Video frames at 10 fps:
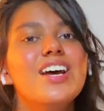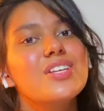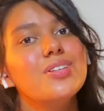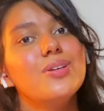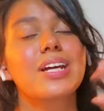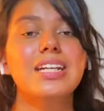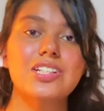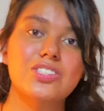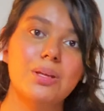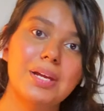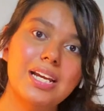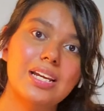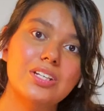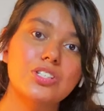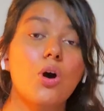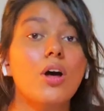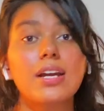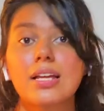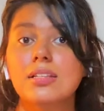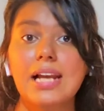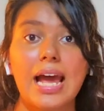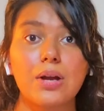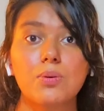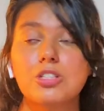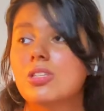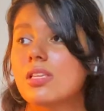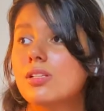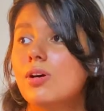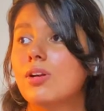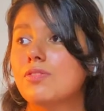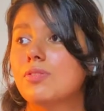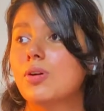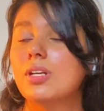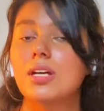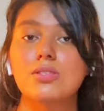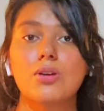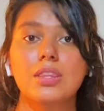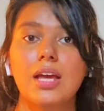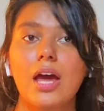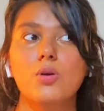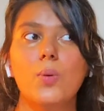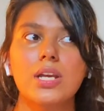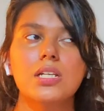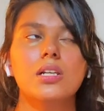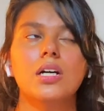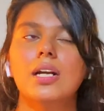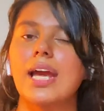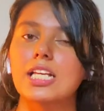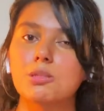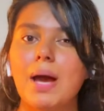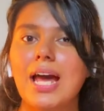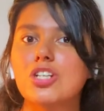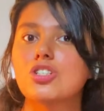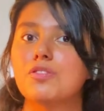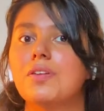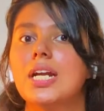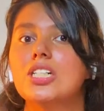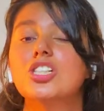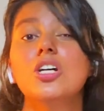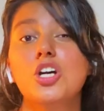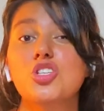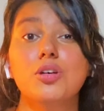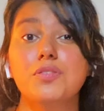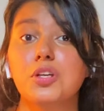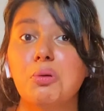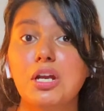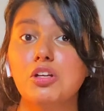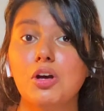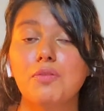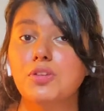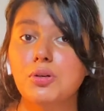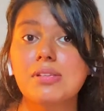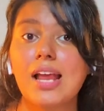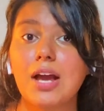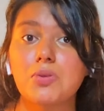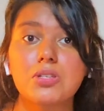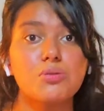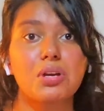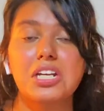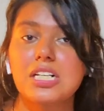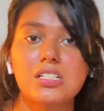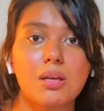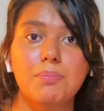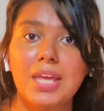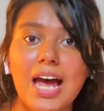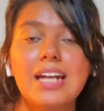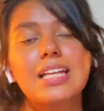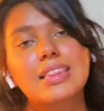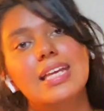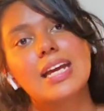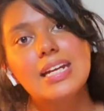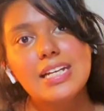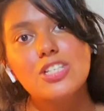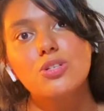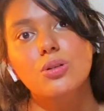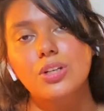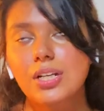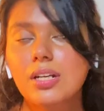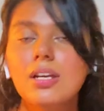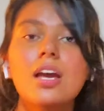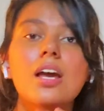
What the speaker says: So you can teach them English or another language. There's a lot of Koreans on there who want to learn like Spanish or French. So if you know any of those languages, you can teach them that and they can teach you Korean.